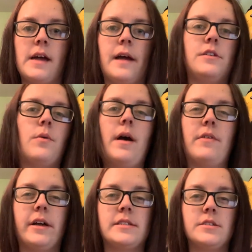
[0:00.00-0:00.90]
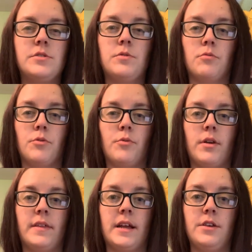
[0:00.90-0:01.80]
I don't have access to the
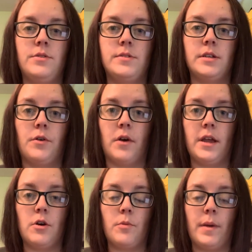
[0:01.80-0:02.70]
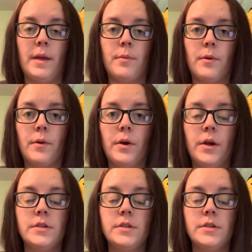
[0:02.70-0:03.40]
rubric that I use to grade her paper,